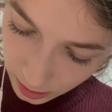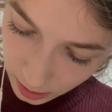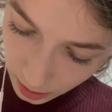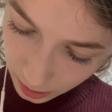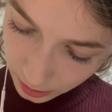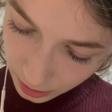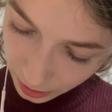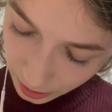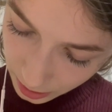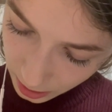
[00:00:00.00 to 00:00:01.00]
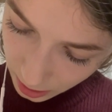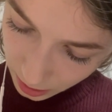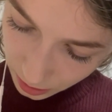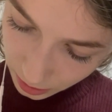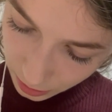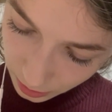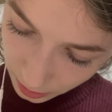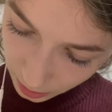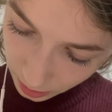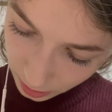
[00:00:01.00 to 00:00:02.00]
doctor
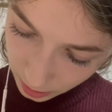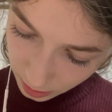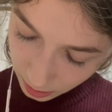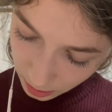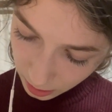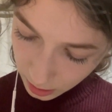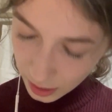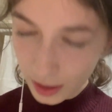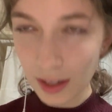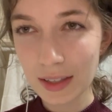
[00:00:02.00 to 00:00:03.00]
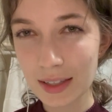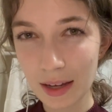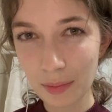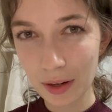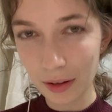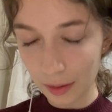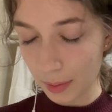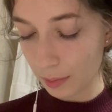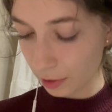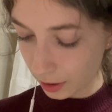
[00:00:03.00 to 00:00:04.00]
to examine a little
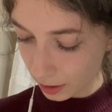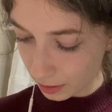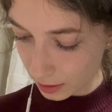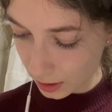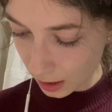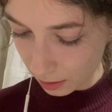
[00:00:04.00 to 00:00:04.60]
bit more closely,